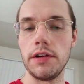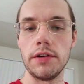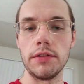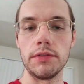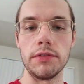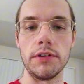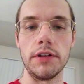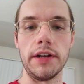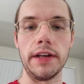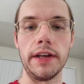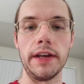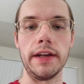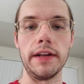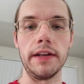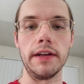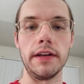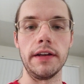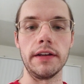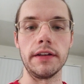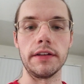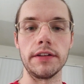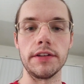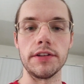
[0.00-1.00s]
running at
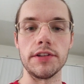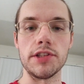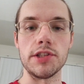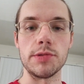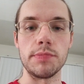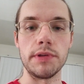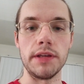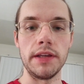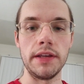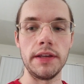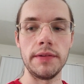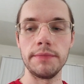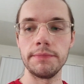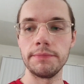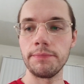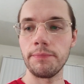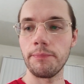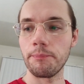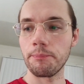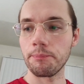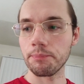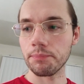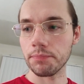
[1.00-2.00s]
a good
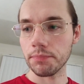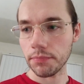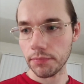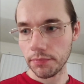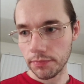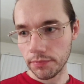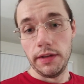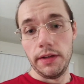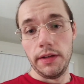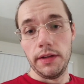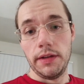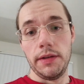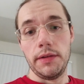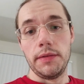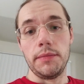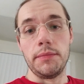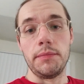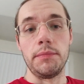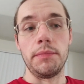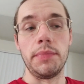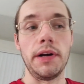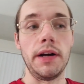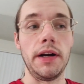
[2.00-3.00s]
speed.
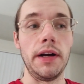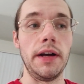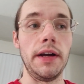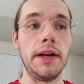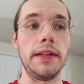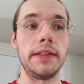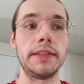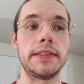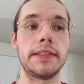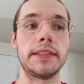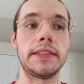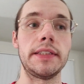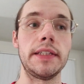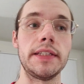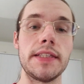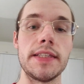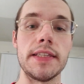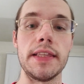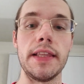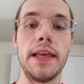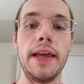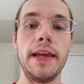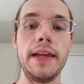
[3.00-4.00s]
But
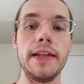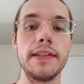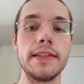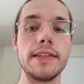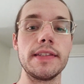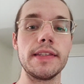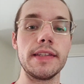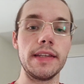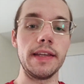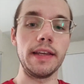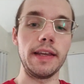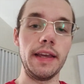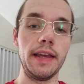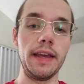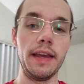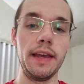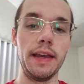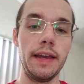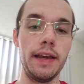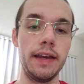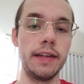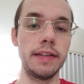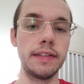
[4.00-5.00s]
it's late
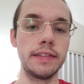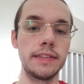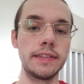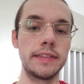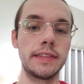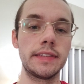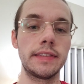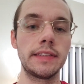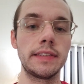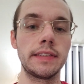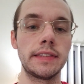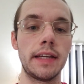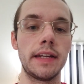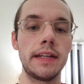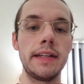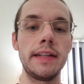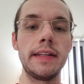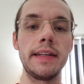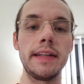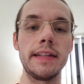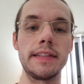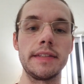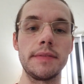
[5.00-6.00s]
and I
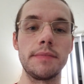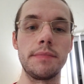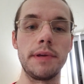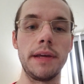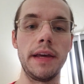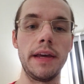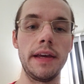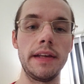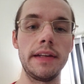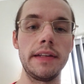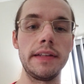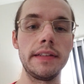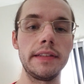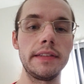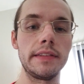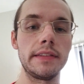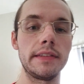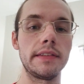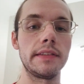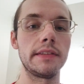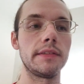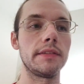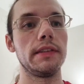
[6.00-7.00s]
need to get to bed.
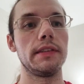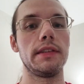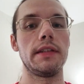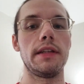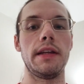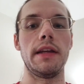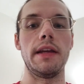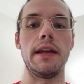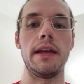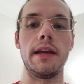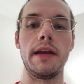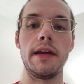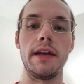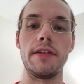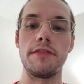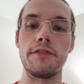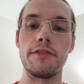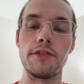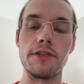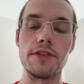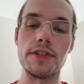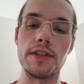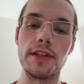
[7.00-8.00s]

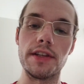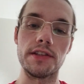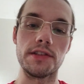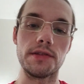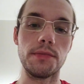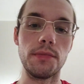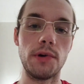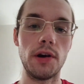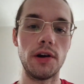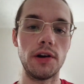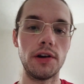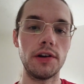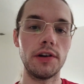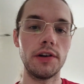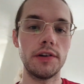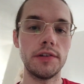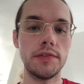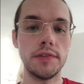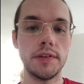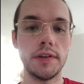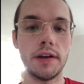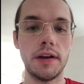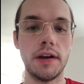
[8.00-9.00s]
And first thing
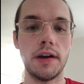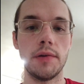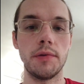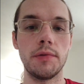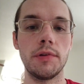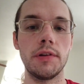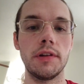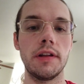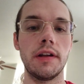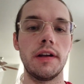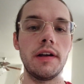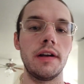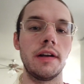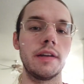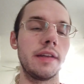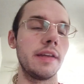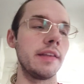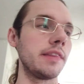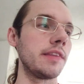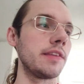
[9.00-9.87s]
tomorrow, I will get